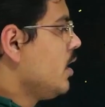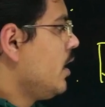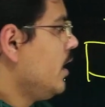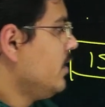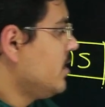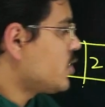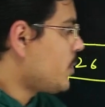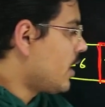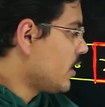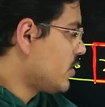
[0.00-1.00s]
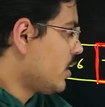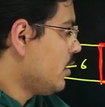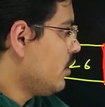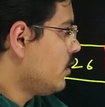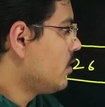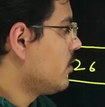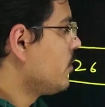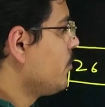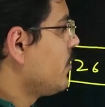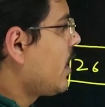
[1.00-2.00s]
in this partition
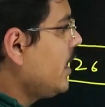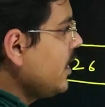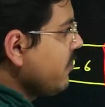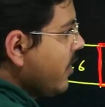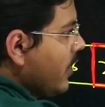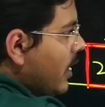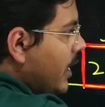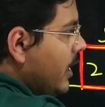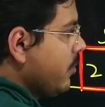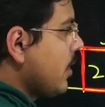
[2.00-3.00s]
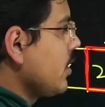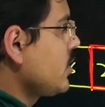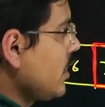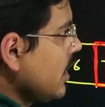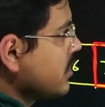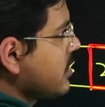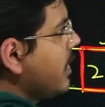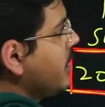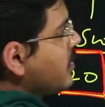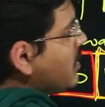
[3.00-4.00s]
95 and 90 partition, let's write it